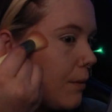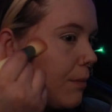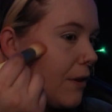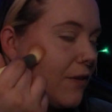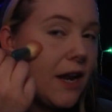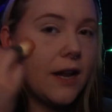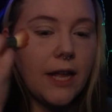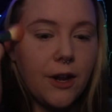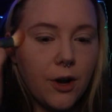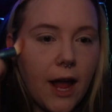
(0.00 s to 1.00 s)
But then it
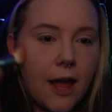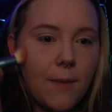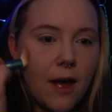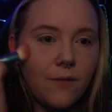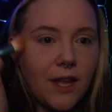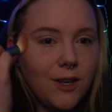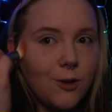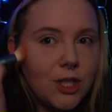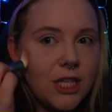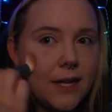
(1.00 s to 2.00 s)
later came out that
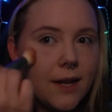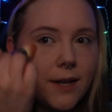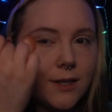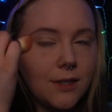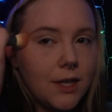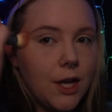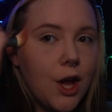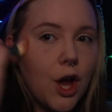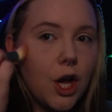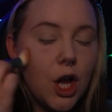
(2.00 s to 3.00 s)
no, she didn't.
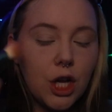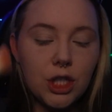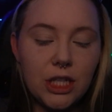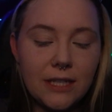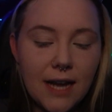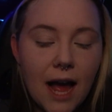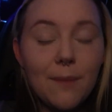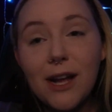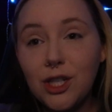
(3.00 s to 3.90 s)
She died by